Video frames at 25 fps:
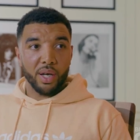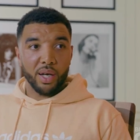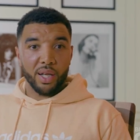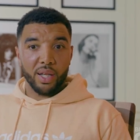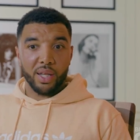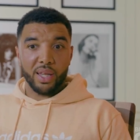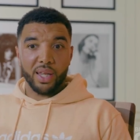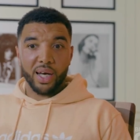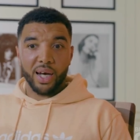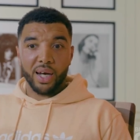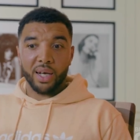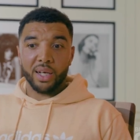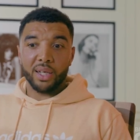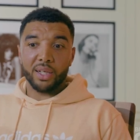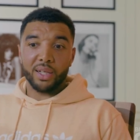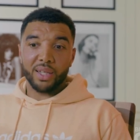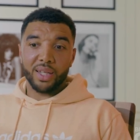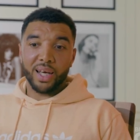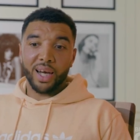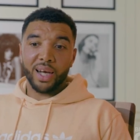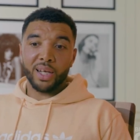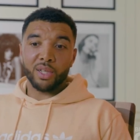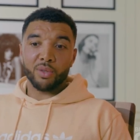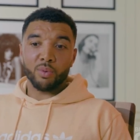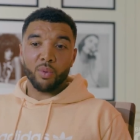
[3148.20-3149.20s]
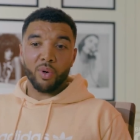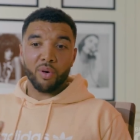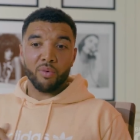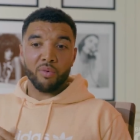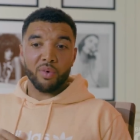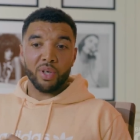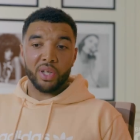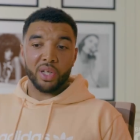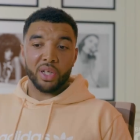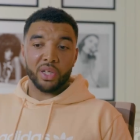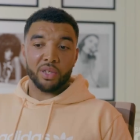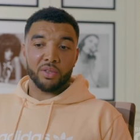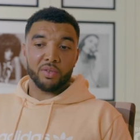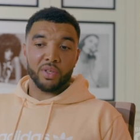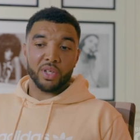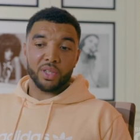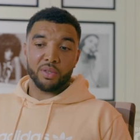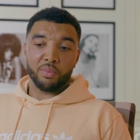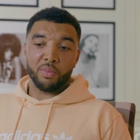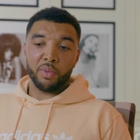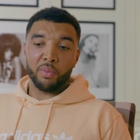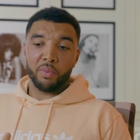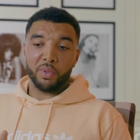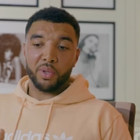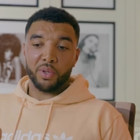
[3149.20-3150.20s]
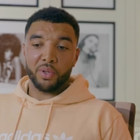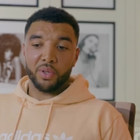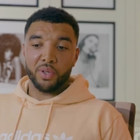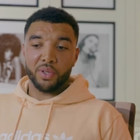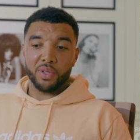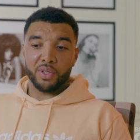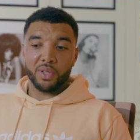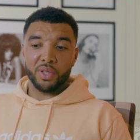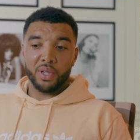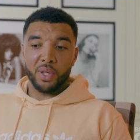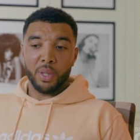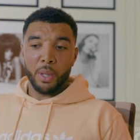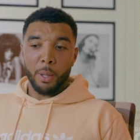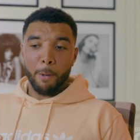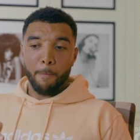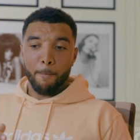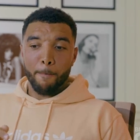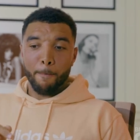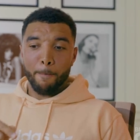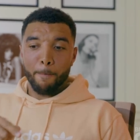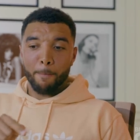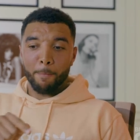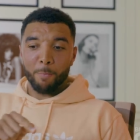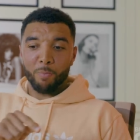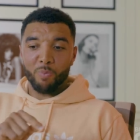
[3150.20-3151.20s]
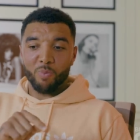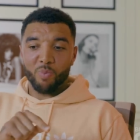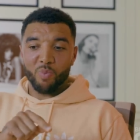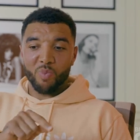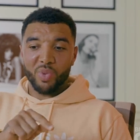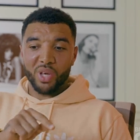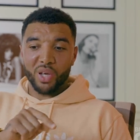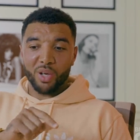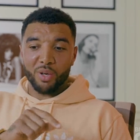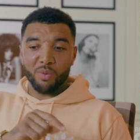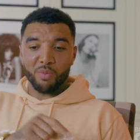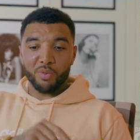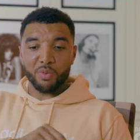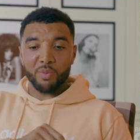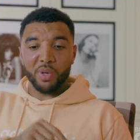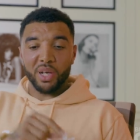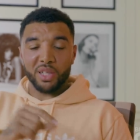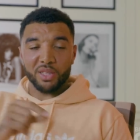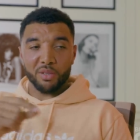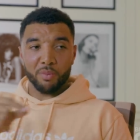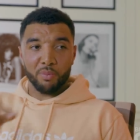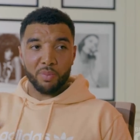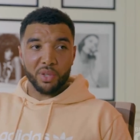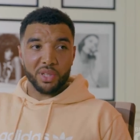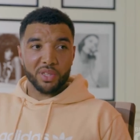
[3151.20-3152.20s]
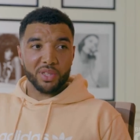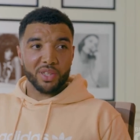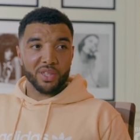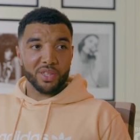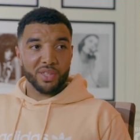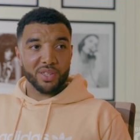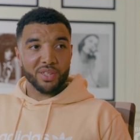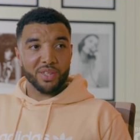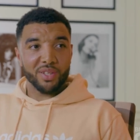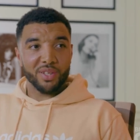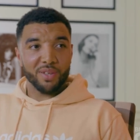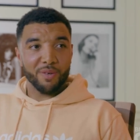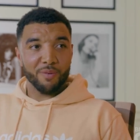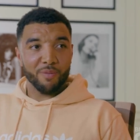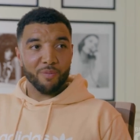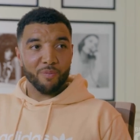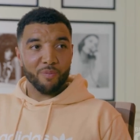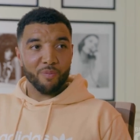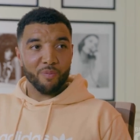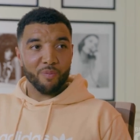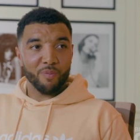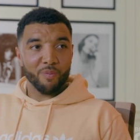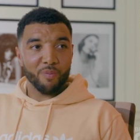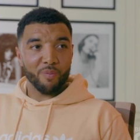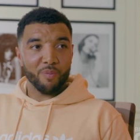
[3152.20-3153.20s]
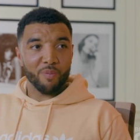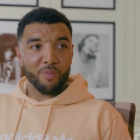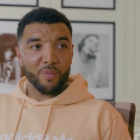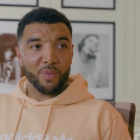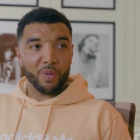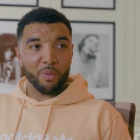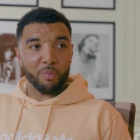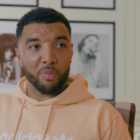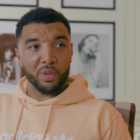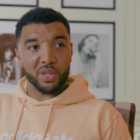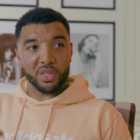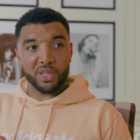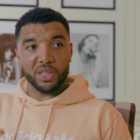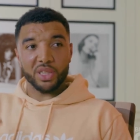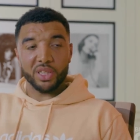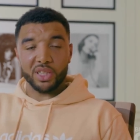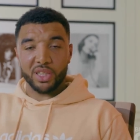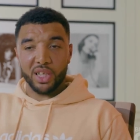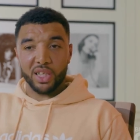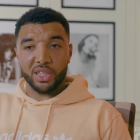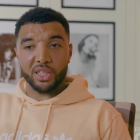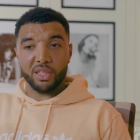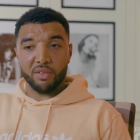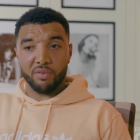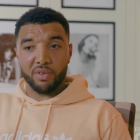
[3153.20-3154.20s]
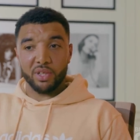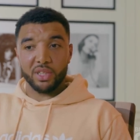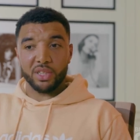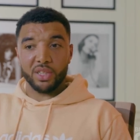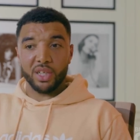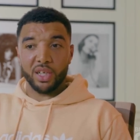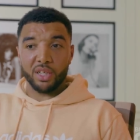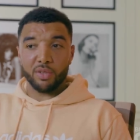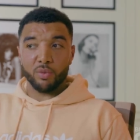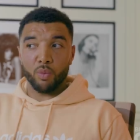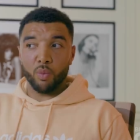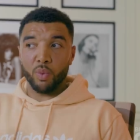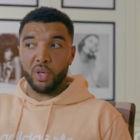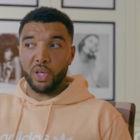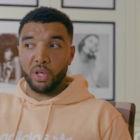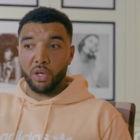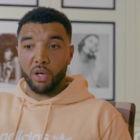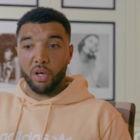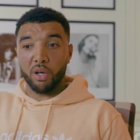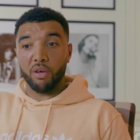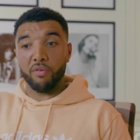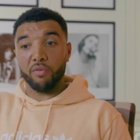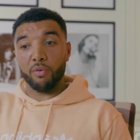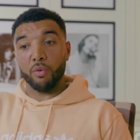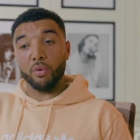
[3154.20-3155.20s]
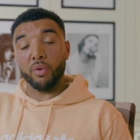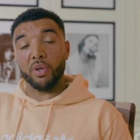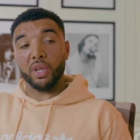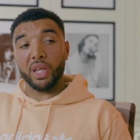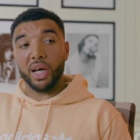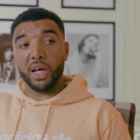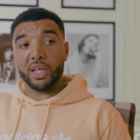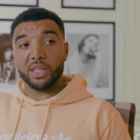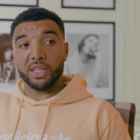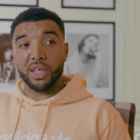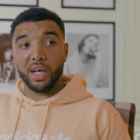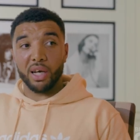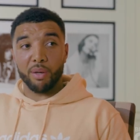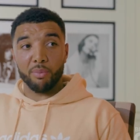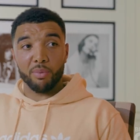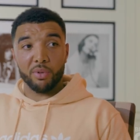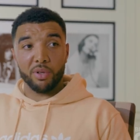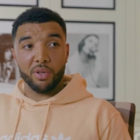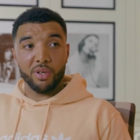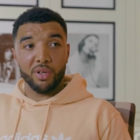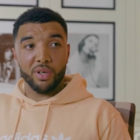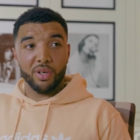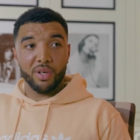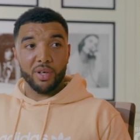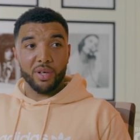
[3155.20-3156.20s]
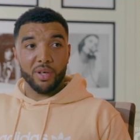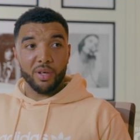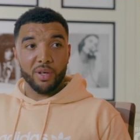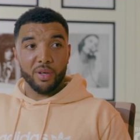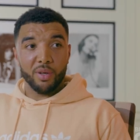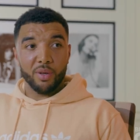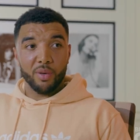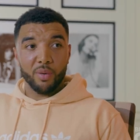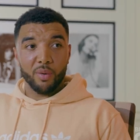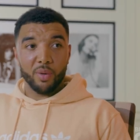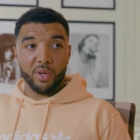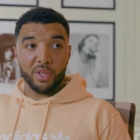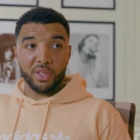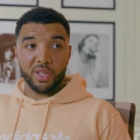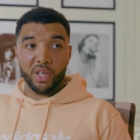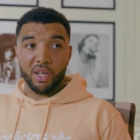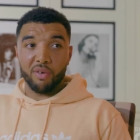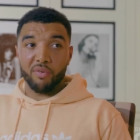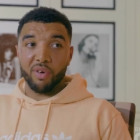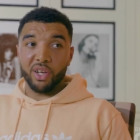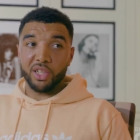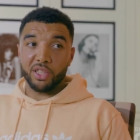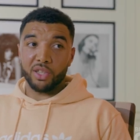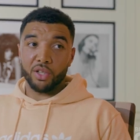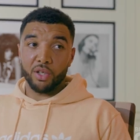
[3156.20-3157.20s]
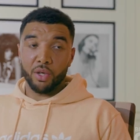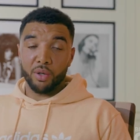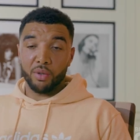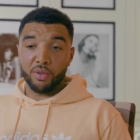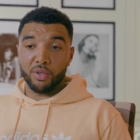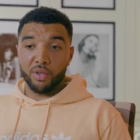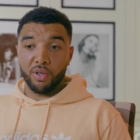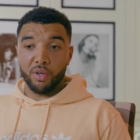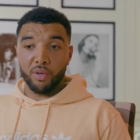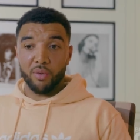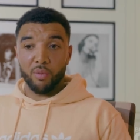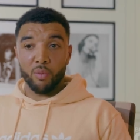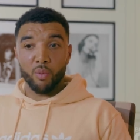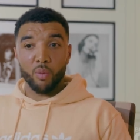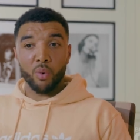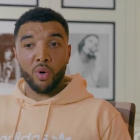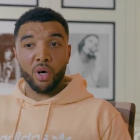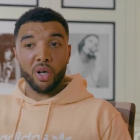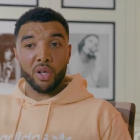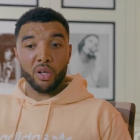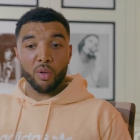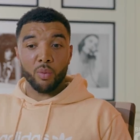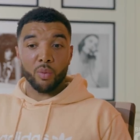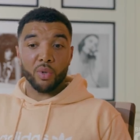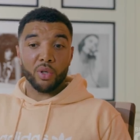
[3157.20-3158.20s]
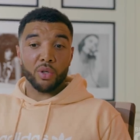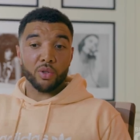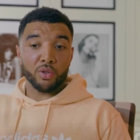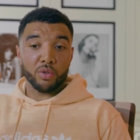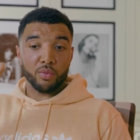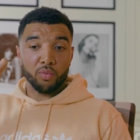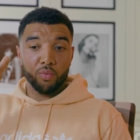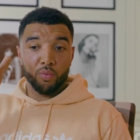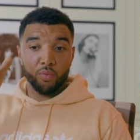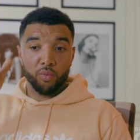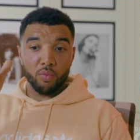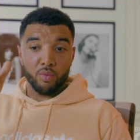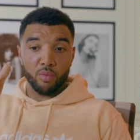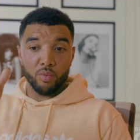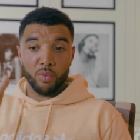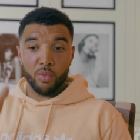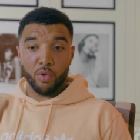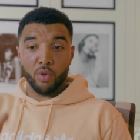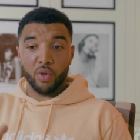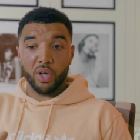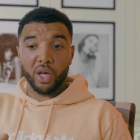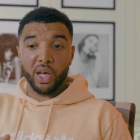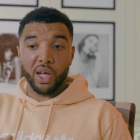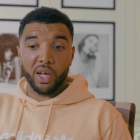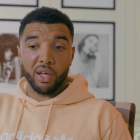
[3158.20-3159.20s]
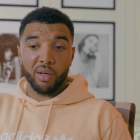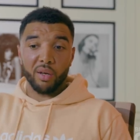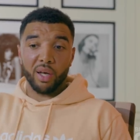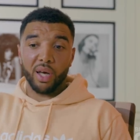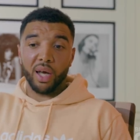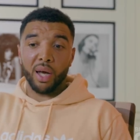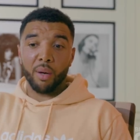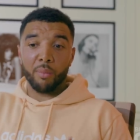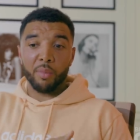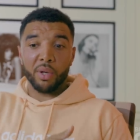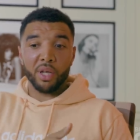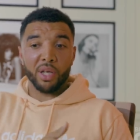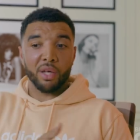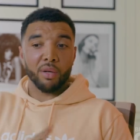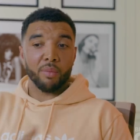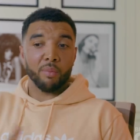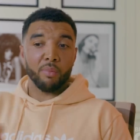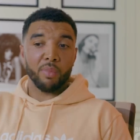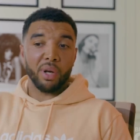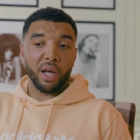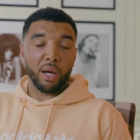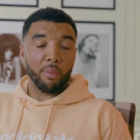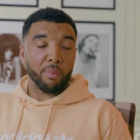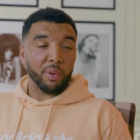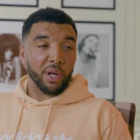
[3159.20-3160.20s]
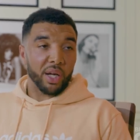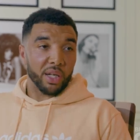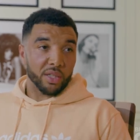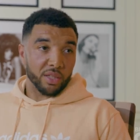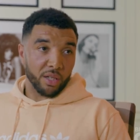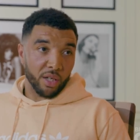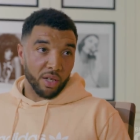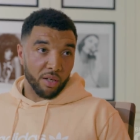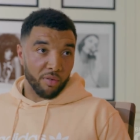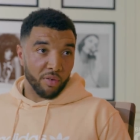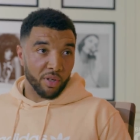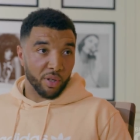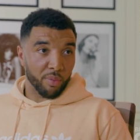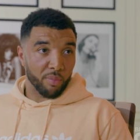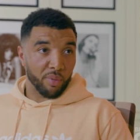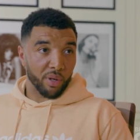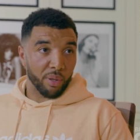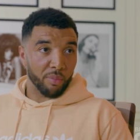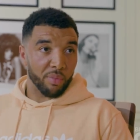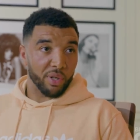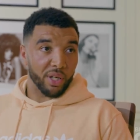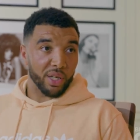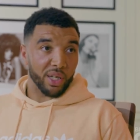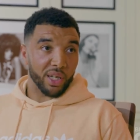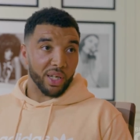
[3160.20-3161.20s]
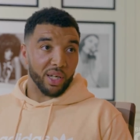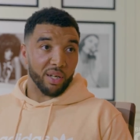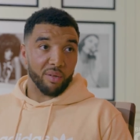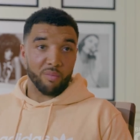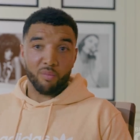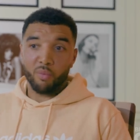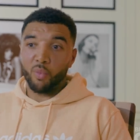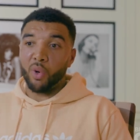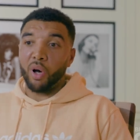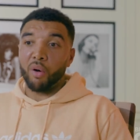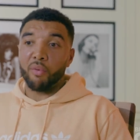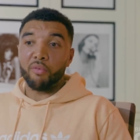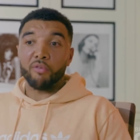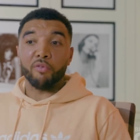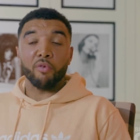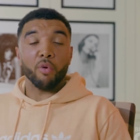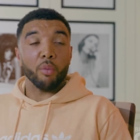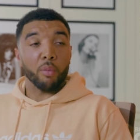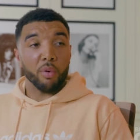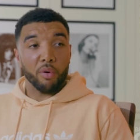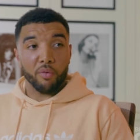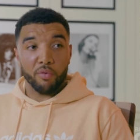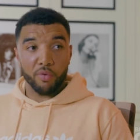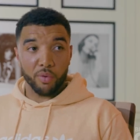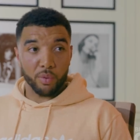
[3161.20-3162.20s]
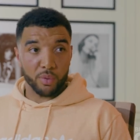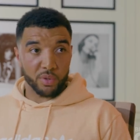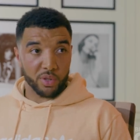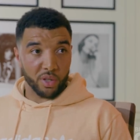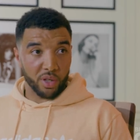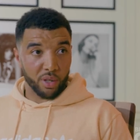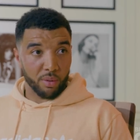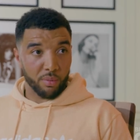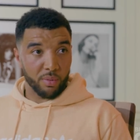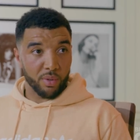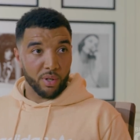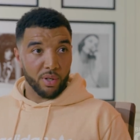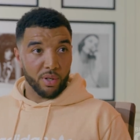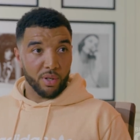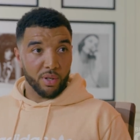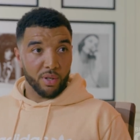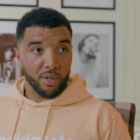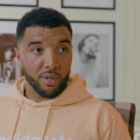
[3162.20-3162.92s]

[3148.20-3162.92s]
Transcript: And that is what really interests me, because it comes back to business. The business sense of it says, we can't afford that to happen. Instead of actually going to the, why don't we just... Look at it. How many black players are there in the Premier League? In football, full stop.